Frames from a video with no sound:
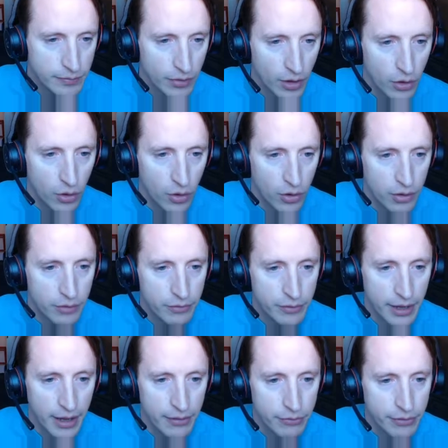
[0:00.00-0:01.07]
Or
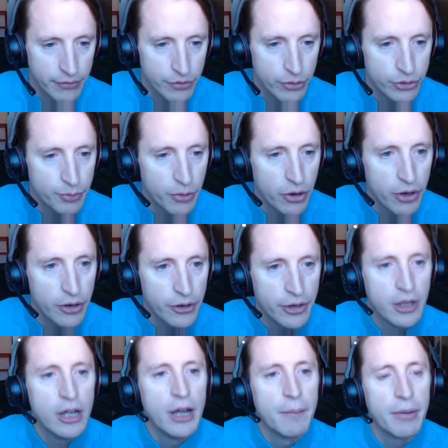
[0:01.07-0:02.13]
yeah, reverse spoiler alert.
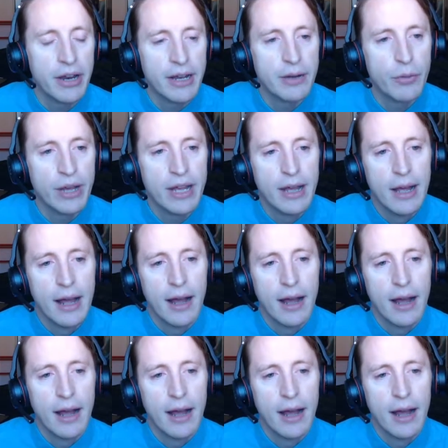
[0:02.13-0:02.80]
But anyway,